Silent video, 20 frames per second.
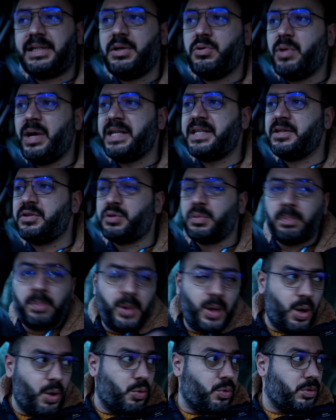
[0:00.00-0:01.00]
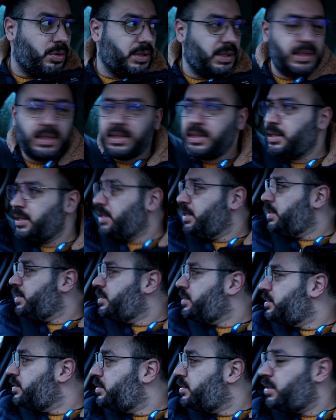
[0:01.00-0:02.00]
waiting to blow,
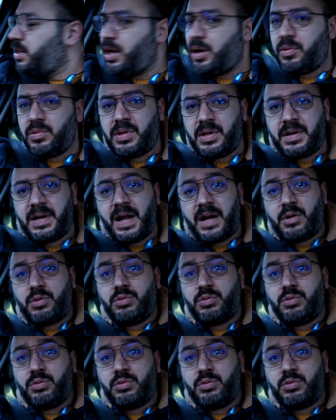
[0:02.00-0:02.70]
now the record